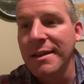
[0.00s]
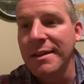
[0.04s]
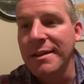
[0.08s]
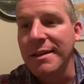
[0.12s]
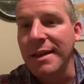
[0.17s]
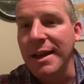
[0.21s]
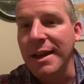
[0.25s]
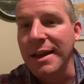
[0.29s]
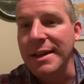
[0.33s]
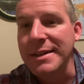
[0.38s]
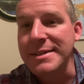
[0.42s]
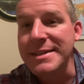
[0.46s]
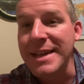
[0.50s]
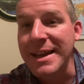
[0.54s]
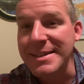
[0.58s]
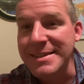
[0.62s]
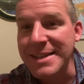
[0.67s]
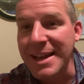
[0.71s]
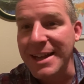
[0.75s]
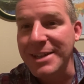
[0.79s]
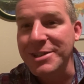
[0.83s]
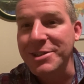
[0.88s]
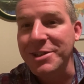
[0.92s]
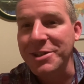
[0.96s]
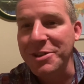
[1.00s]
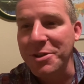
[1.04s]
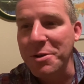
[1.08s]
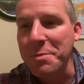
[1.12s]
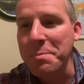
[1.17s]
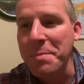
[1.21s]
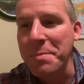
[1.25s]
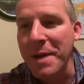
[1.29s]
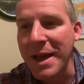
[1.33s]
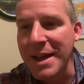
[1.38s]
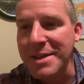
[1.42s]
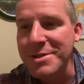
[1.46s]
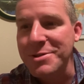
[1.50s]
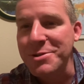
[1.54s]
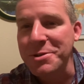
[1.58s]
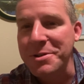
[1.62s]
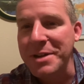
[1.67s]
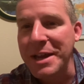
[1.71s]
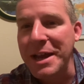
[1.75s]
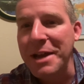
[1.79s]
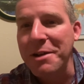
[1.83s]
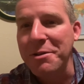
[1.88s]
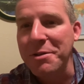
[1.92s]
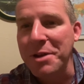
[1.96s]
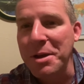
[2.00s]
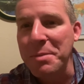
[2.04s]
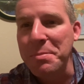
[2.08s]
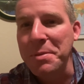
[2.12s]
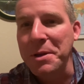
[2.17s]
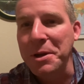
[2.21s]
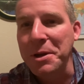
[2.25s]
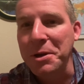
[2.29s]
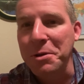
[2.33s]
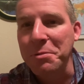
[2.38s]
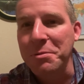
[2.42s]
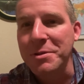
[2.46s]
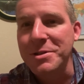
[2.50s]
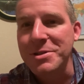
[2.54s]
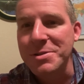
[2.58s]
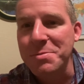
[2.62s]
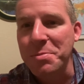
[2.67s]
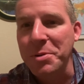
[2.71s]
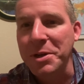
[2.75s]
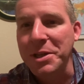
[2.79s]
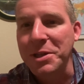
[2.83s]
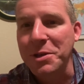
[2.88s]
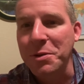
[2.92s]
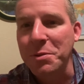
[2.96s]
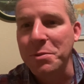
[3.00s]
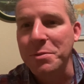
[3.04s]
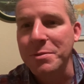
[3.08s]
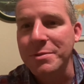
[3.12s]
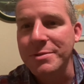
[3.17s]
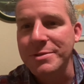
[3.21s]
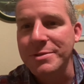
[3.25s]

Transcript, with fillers: uh, Dad's actually their pastor now up here, which is pretty cool.